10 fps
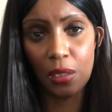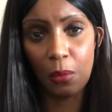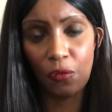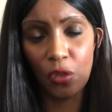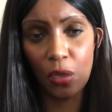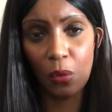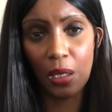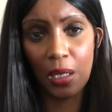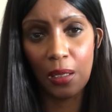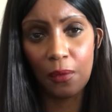Some of you
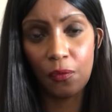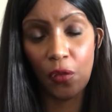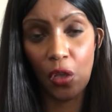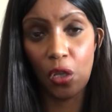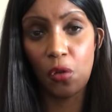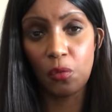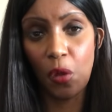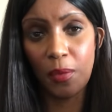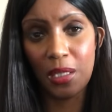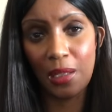uh, Virgos
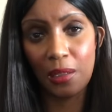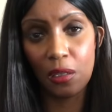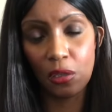might be setting